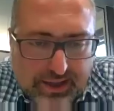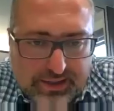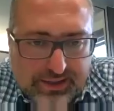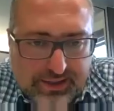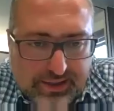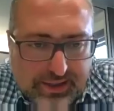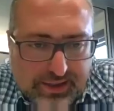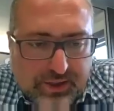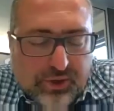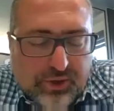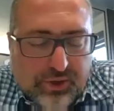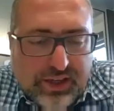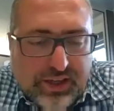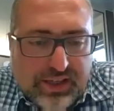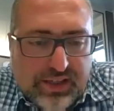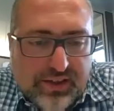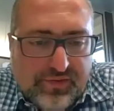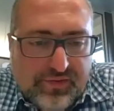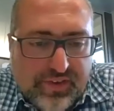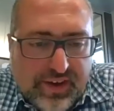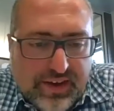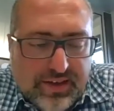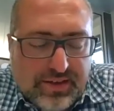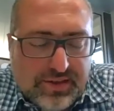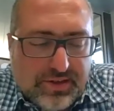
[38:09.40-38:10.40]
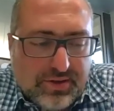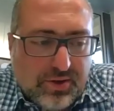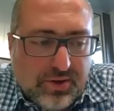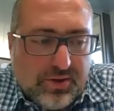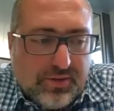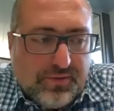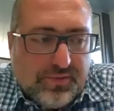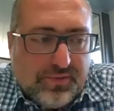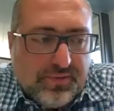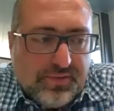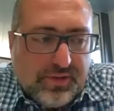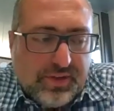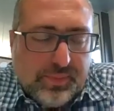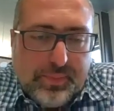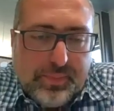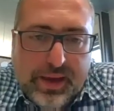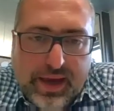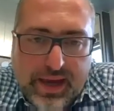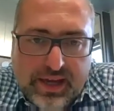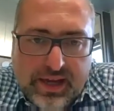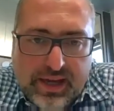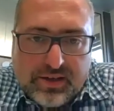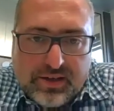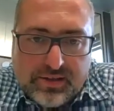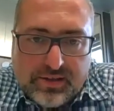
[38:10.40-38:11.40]
In defense of the
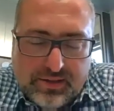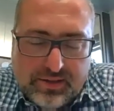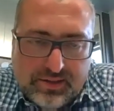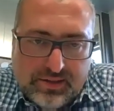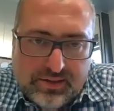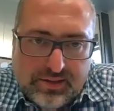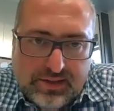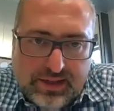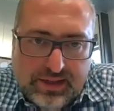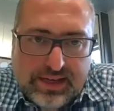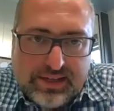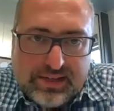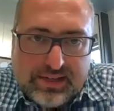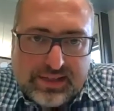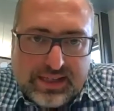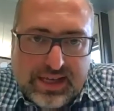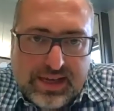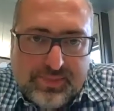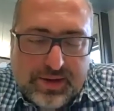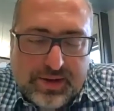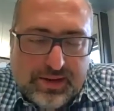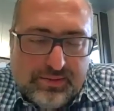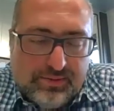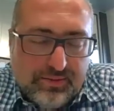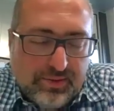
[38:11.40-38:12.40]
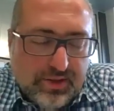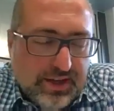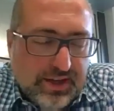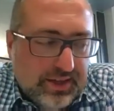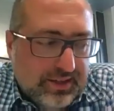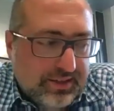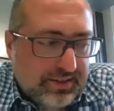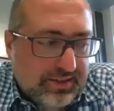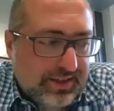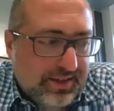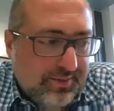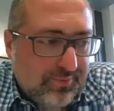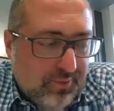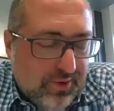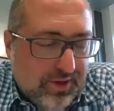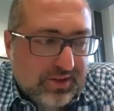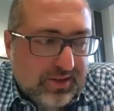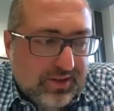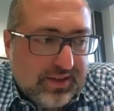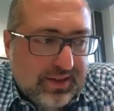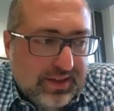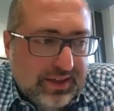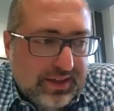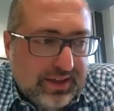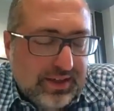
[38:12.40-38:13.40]
payers landscape, I would like to say one
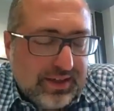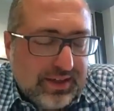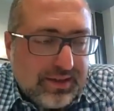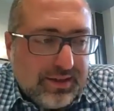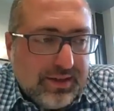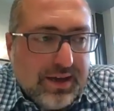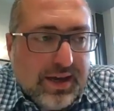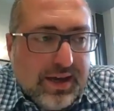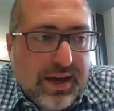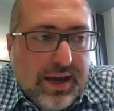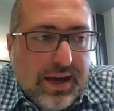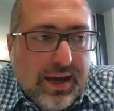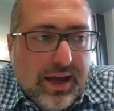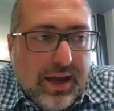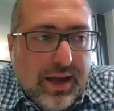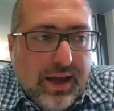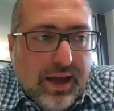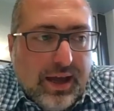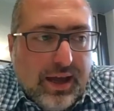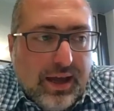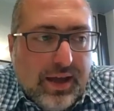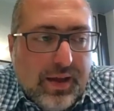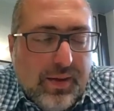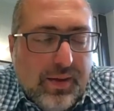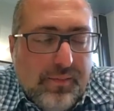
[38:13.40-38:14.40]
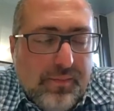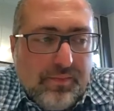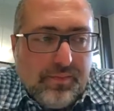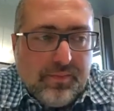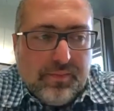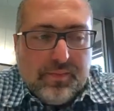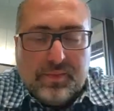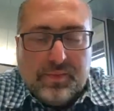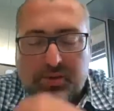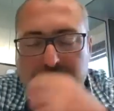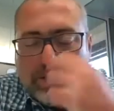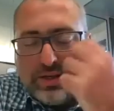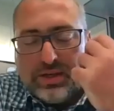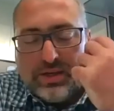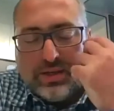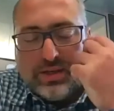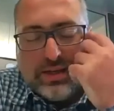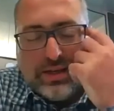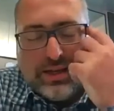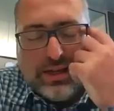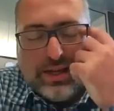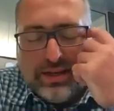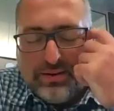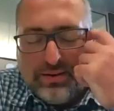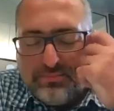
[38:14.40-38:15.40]
thing here.
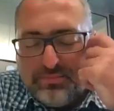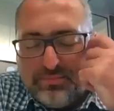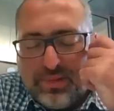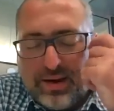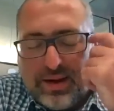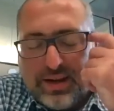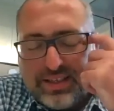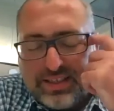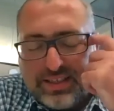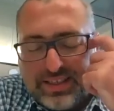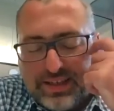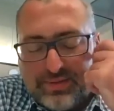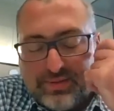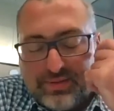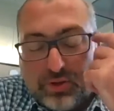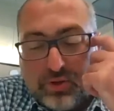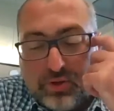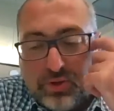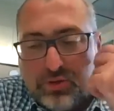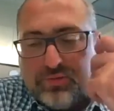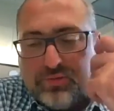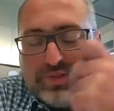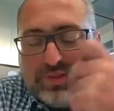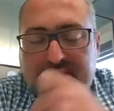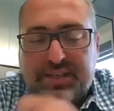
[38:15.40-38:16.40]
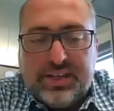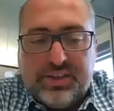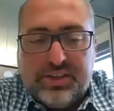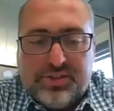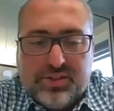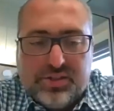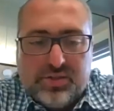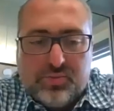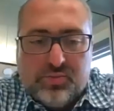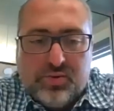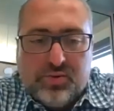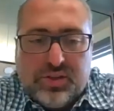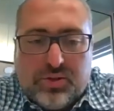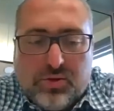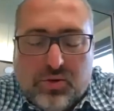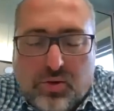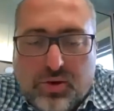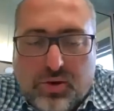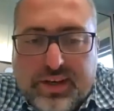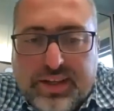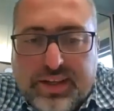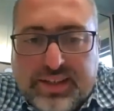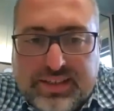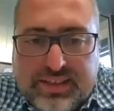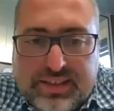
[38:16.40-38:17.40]
In my several conversations with
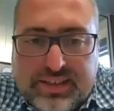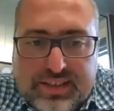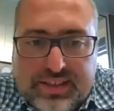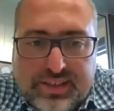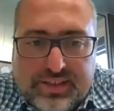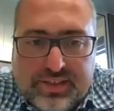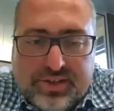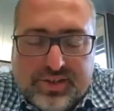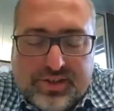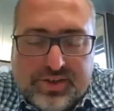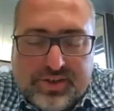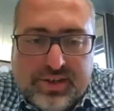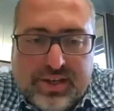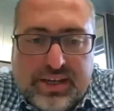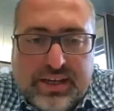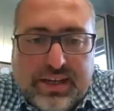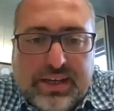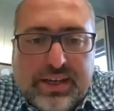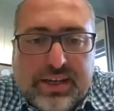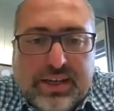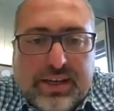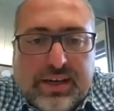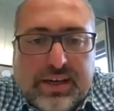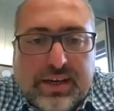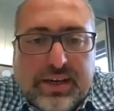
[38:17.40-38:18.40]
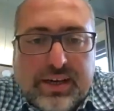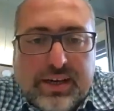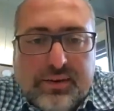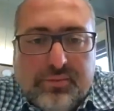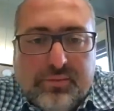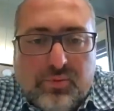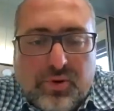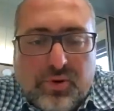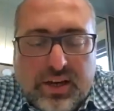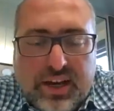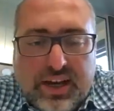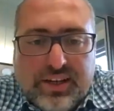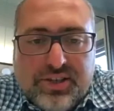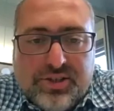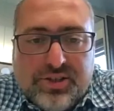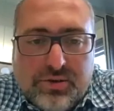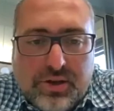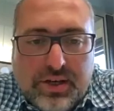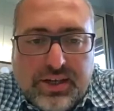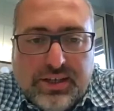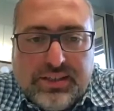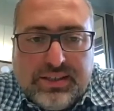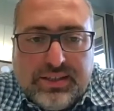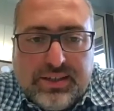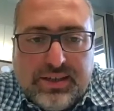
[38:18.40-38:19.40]
colleagues in the industry, what I
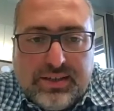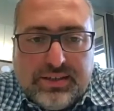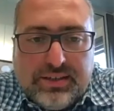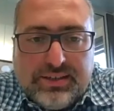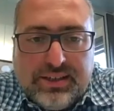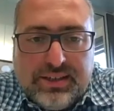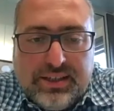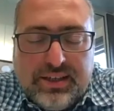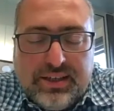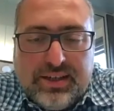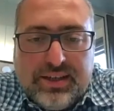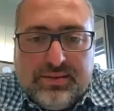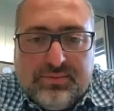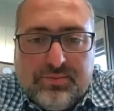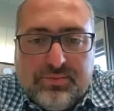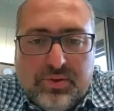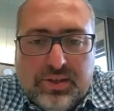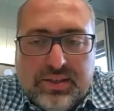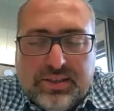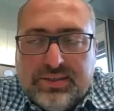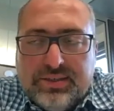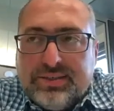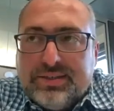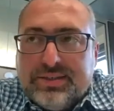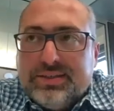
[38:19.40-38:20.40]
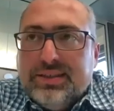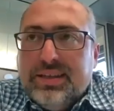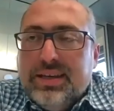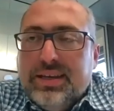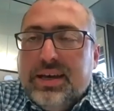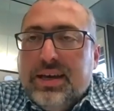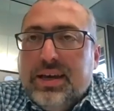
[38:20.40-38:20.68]
tried to underline was,